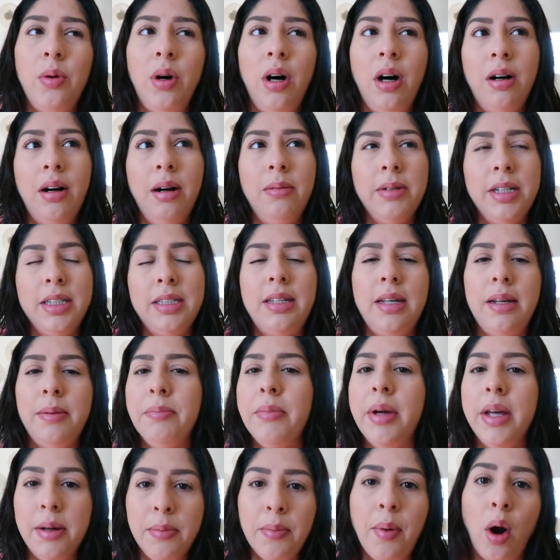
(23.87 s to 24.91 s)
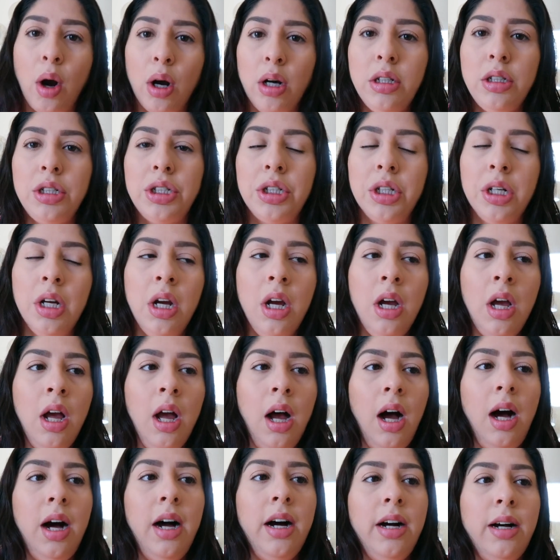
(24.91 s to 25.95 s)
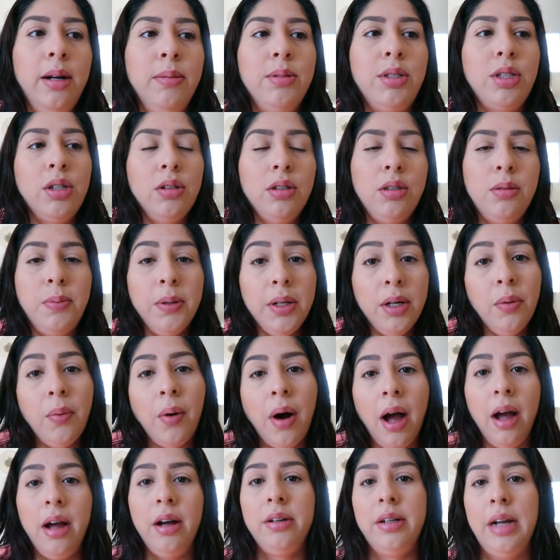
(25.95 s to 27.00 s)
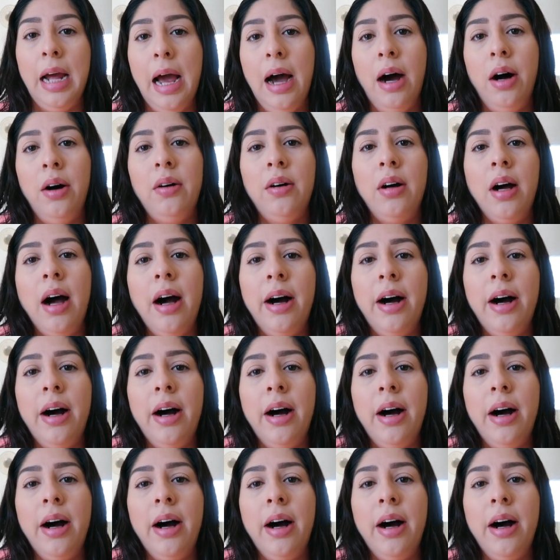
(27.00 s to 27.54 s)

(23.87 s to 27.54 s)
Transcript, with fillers: well i'm gonna say mid-march um, so it's been a while now.